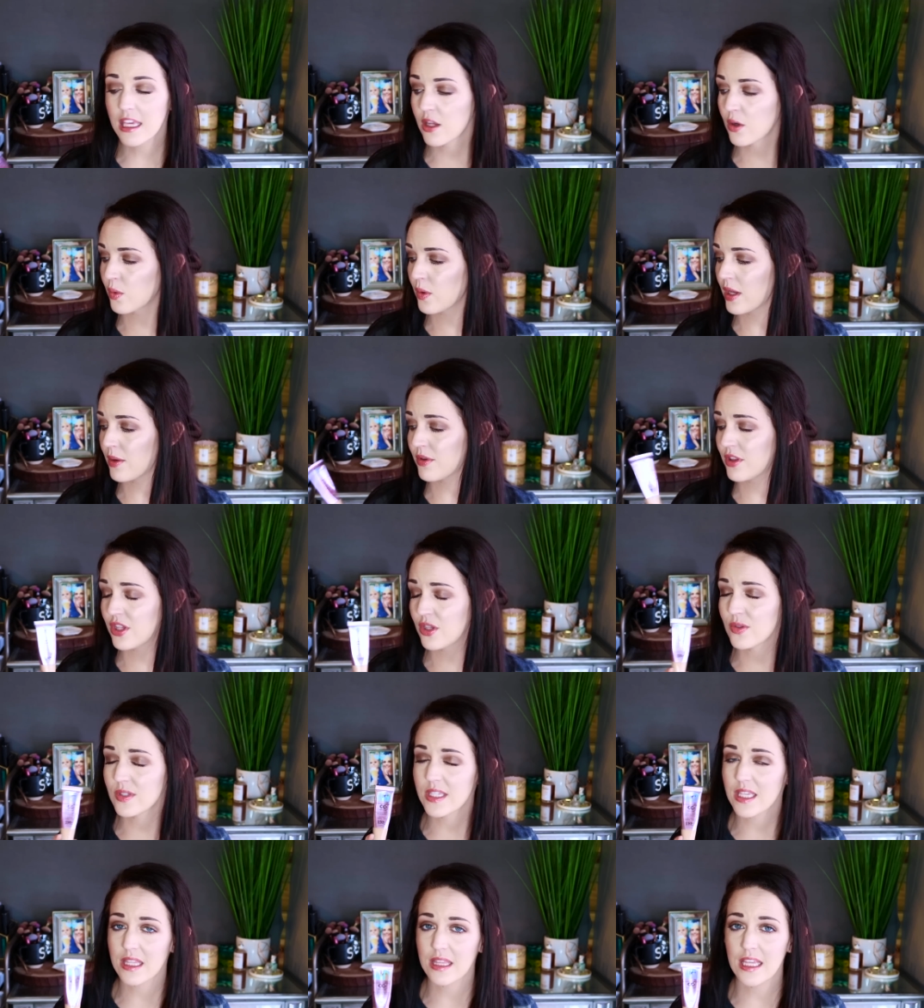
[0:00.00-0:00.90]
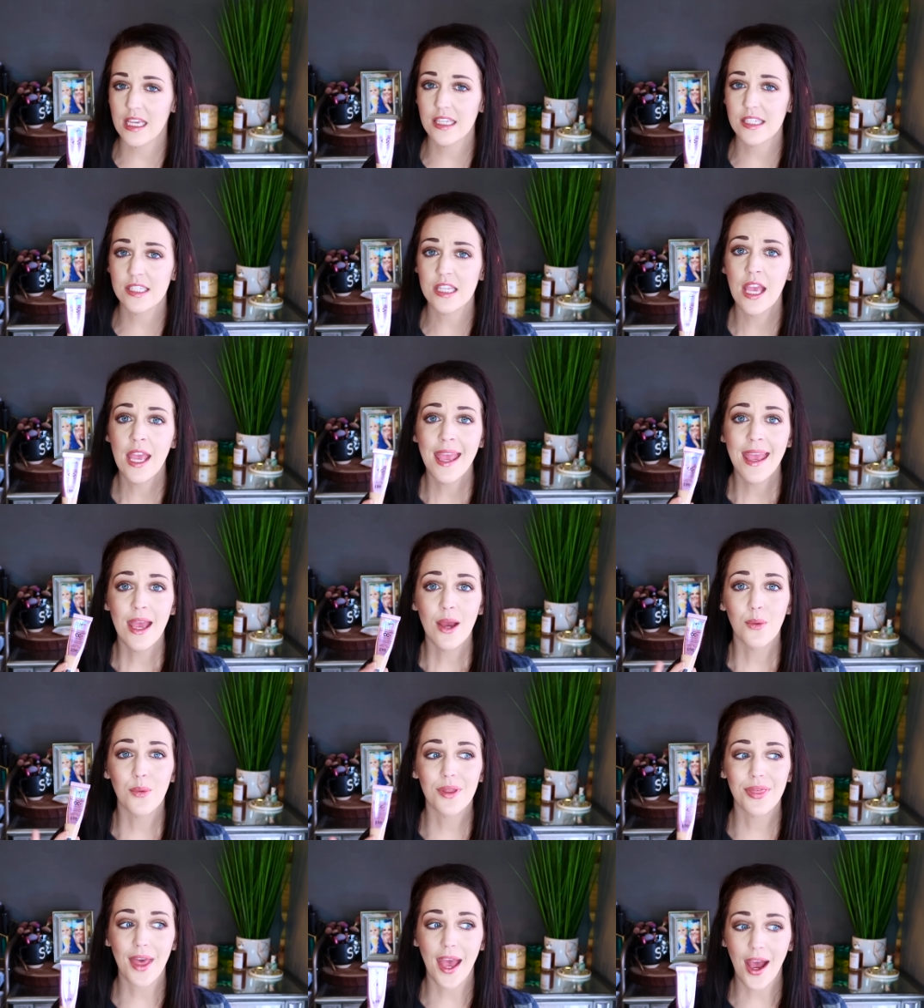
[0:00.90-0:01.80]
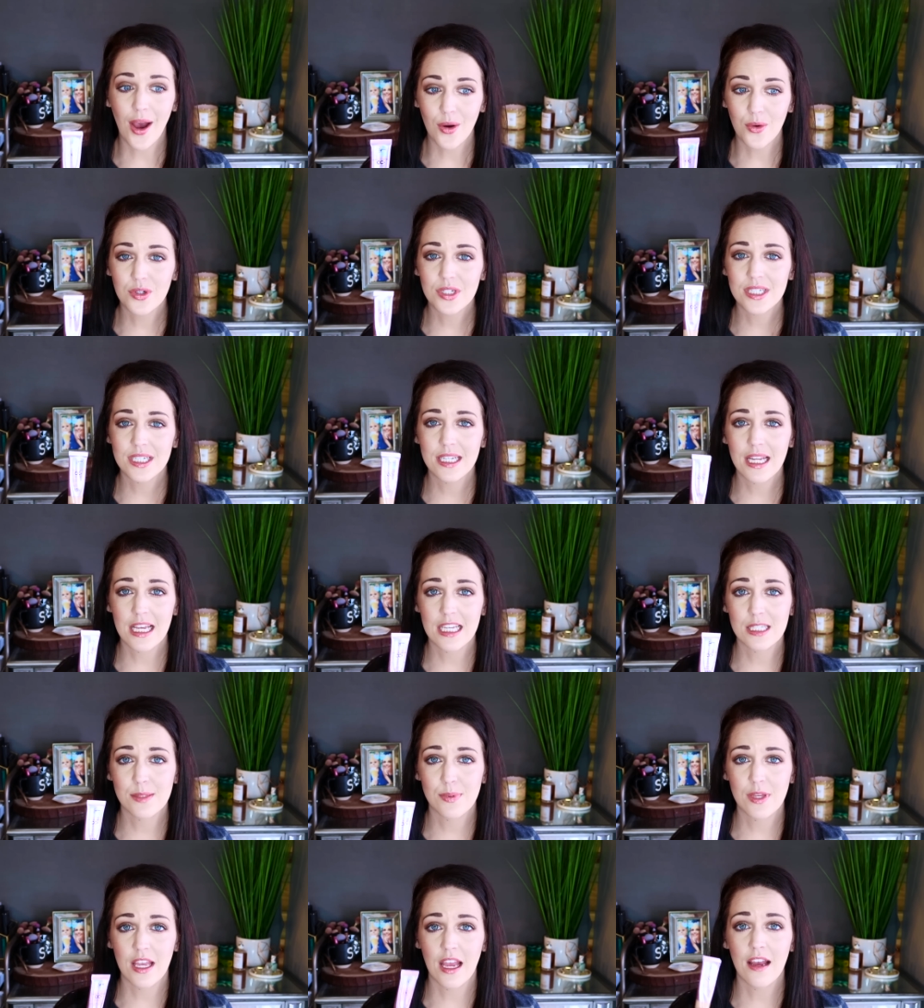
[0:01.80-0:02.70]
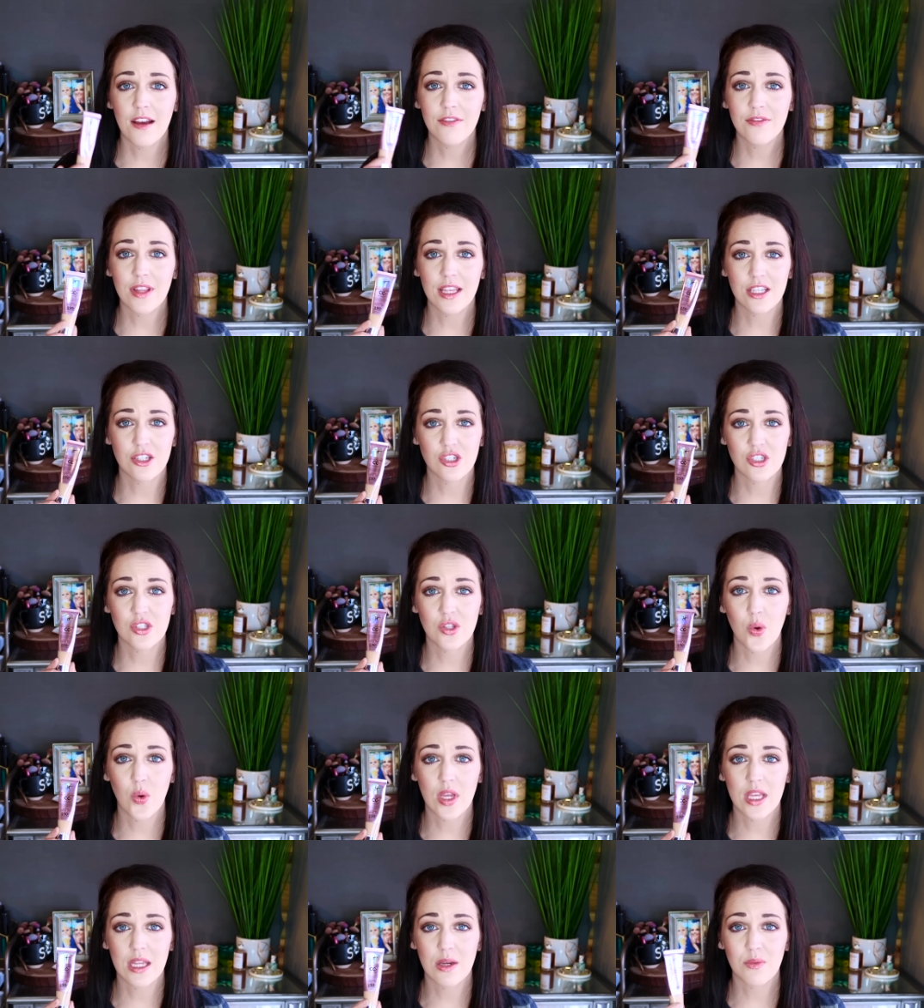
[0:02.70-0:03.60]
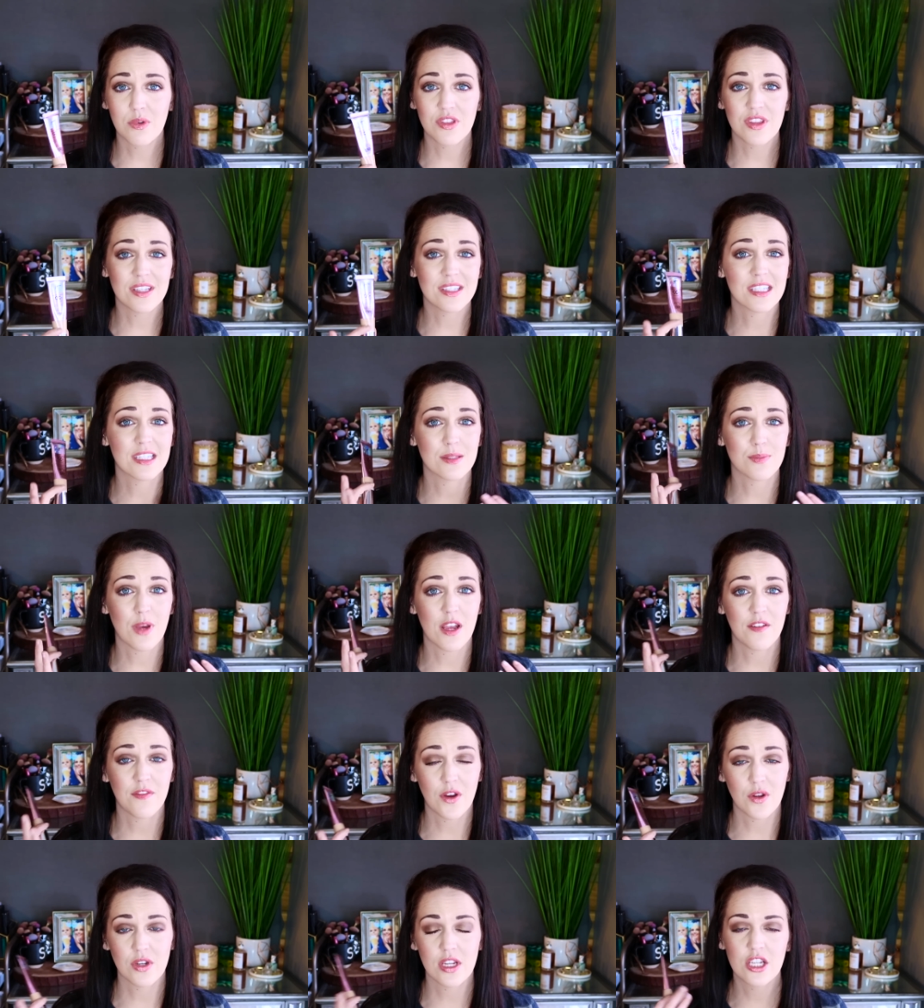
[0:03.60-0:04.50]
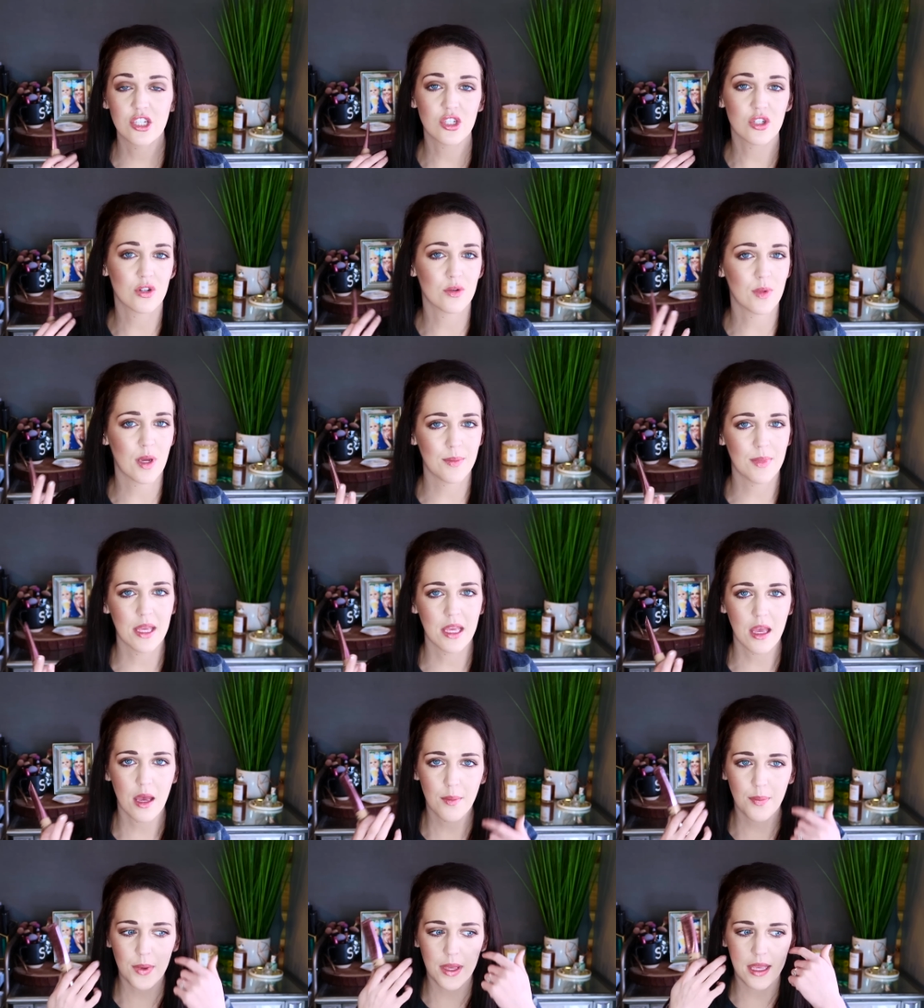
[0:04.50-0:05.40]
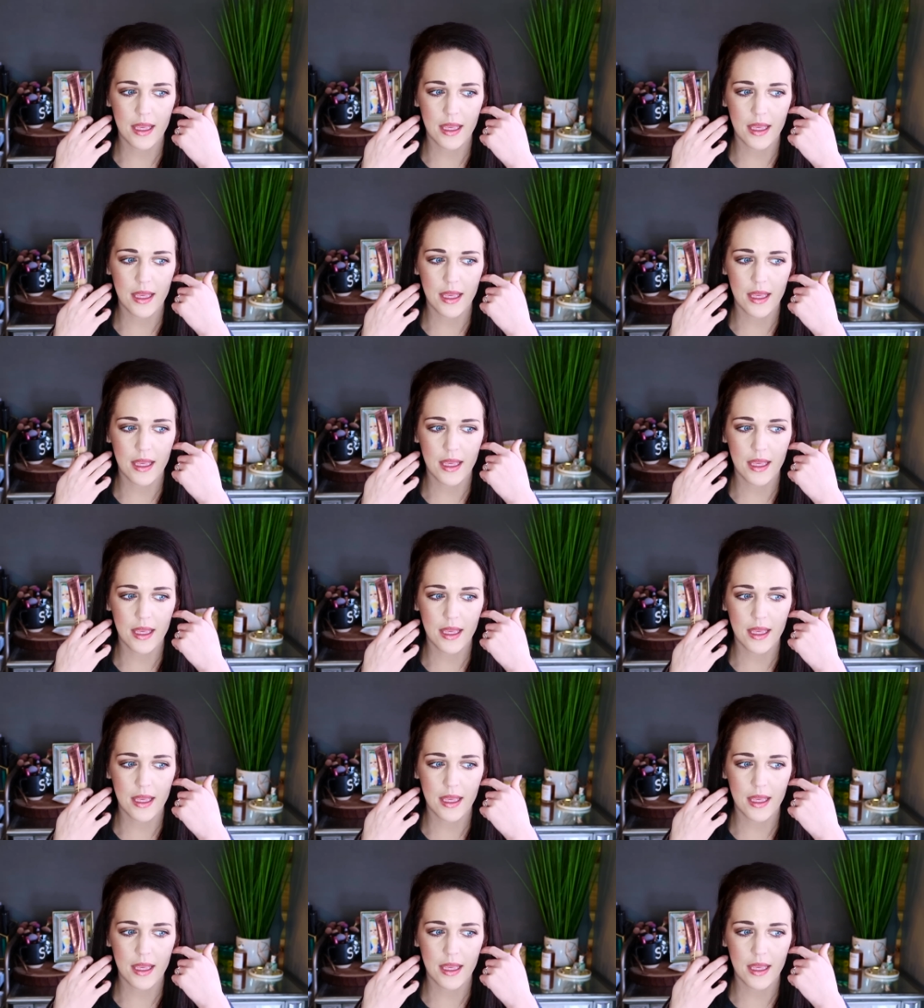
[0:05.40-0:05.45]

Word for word: can get away with using this without an SPF, like just going in with this as my foundation or my makeup,